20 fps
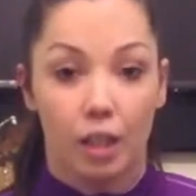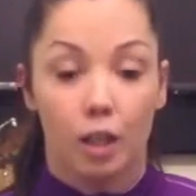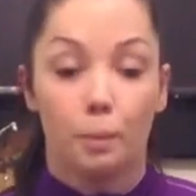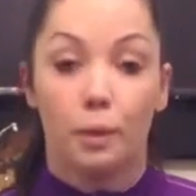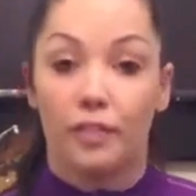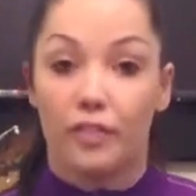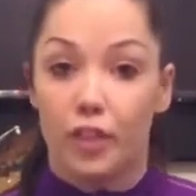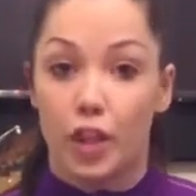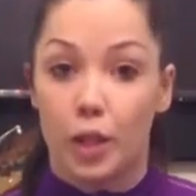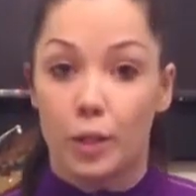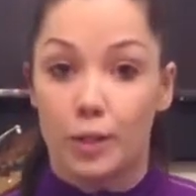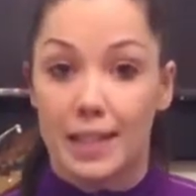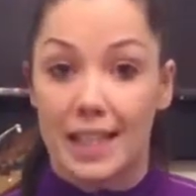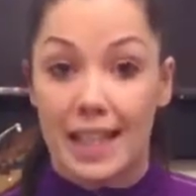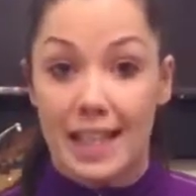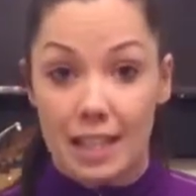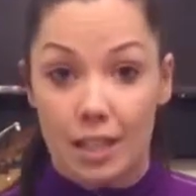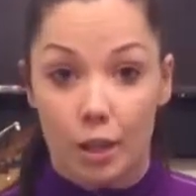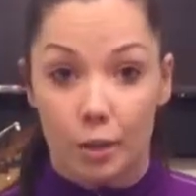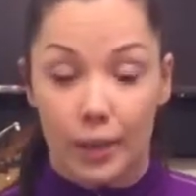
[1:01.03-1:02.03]
but for those that
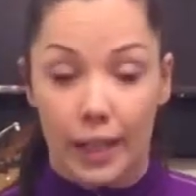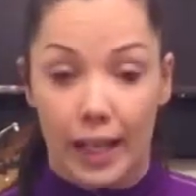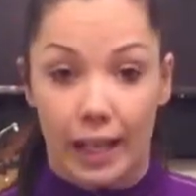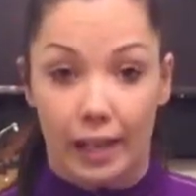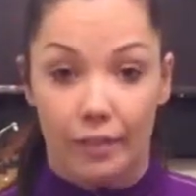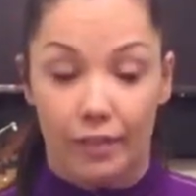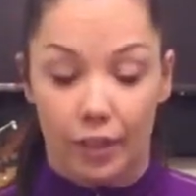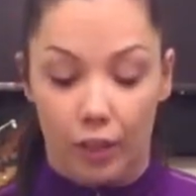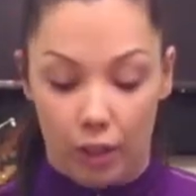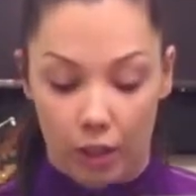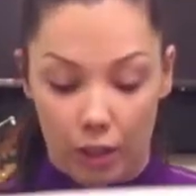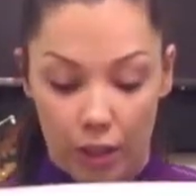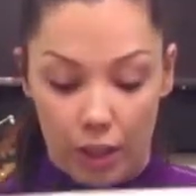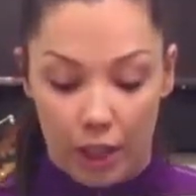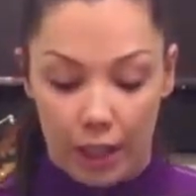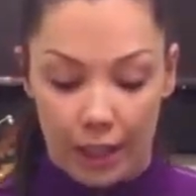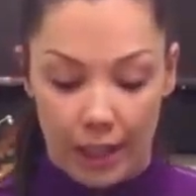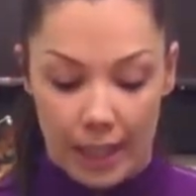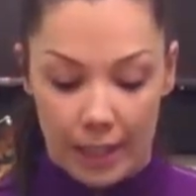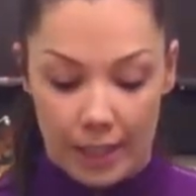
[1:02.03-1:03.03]
is okay for,
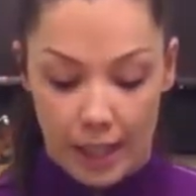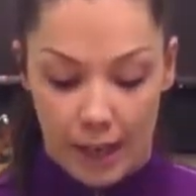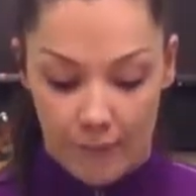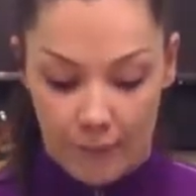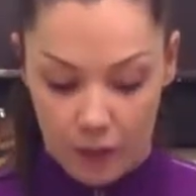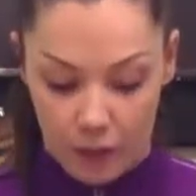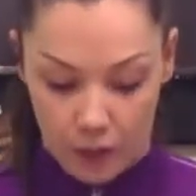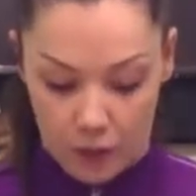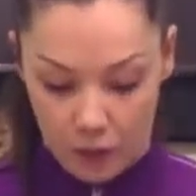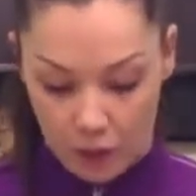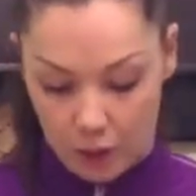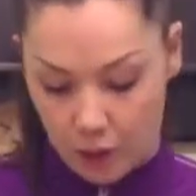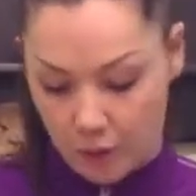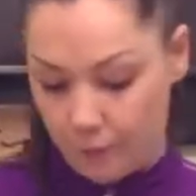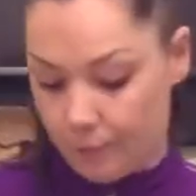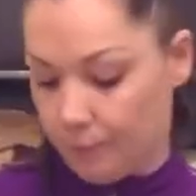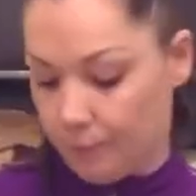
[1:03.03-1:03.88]
let's have a look.